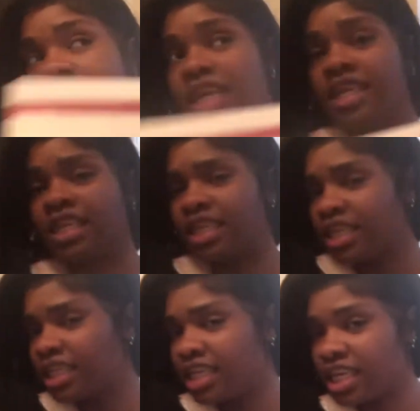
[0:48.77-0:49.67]
like
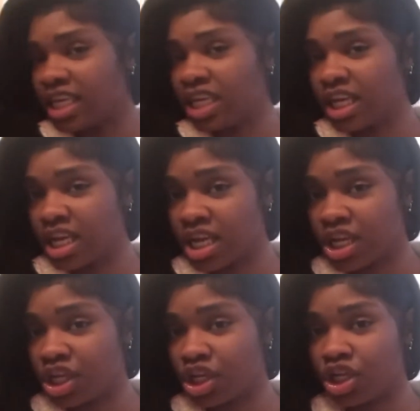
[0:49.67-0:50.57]

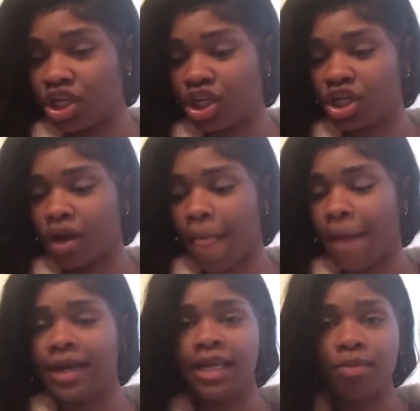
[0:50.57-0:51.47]
16-inch
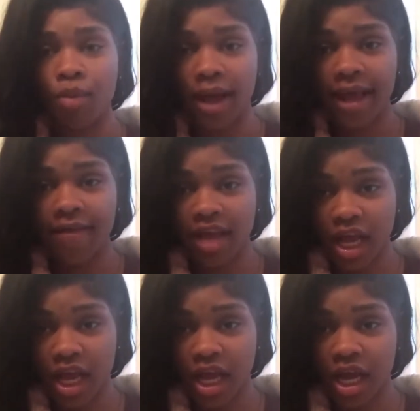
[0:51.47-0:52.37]
deep wave
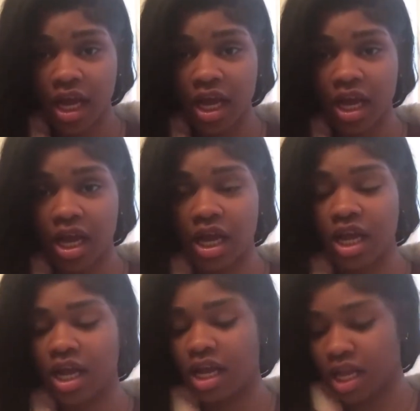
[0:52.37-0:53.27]
hair.
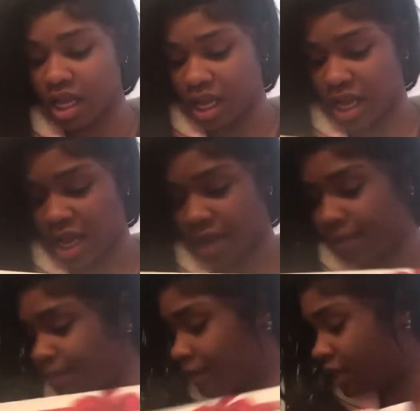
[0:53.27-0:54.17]
Yeah,
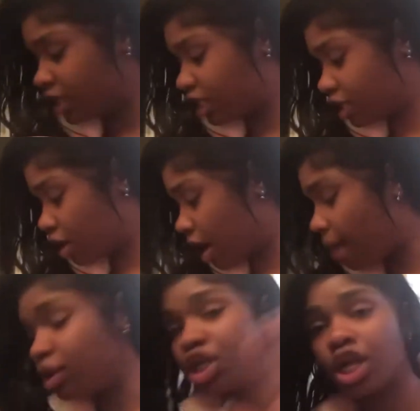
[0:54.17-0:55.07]
so I'm
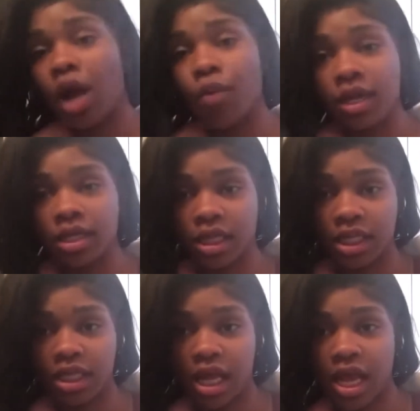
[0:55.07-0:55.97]
gonna show y'all what it looks
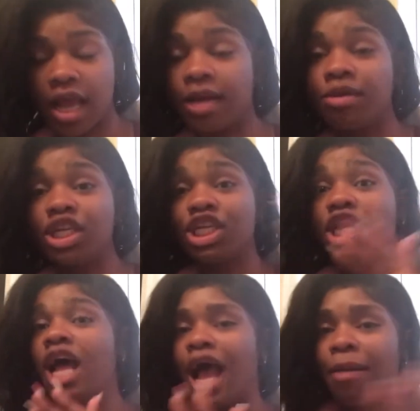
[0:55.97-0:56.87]
like, and I'm
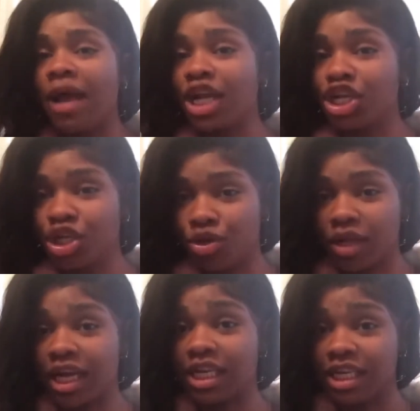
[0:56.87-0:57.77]
gonna actually do
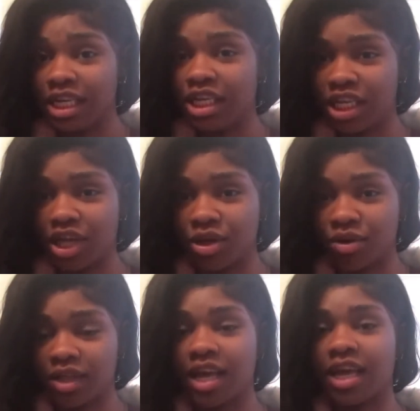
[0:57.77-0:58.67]
like a detailed
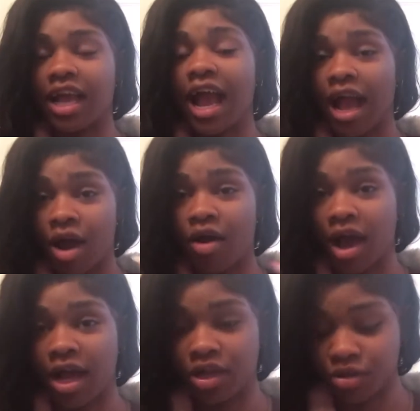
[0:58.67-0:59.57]
like how
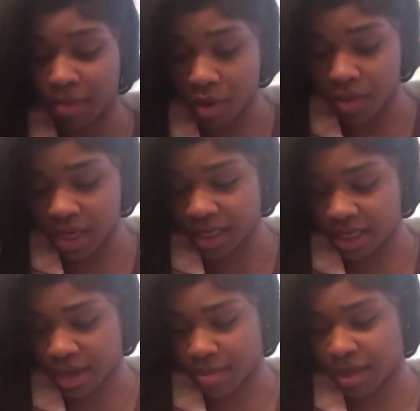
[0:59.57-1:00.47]
I do my wigs
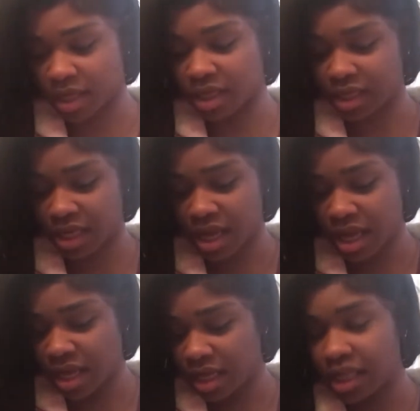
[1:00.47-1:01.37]
now, because
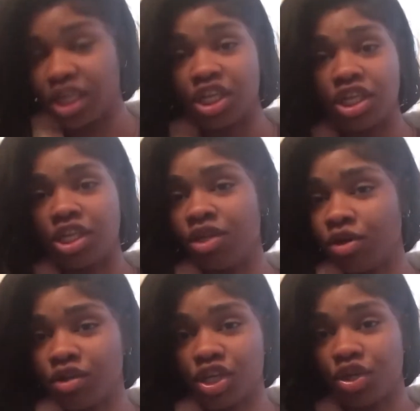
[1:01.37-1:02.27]
it's, you know,
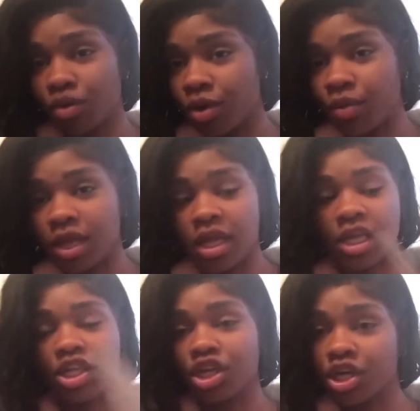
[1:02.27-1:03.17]
it's a short wig,
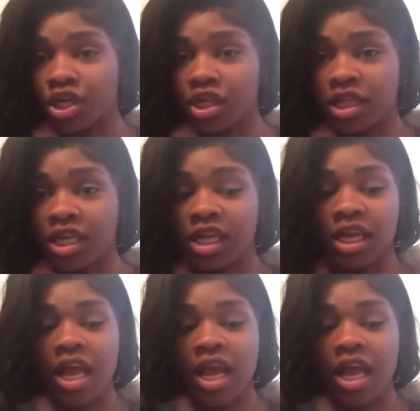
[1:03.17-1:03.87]
it's curly.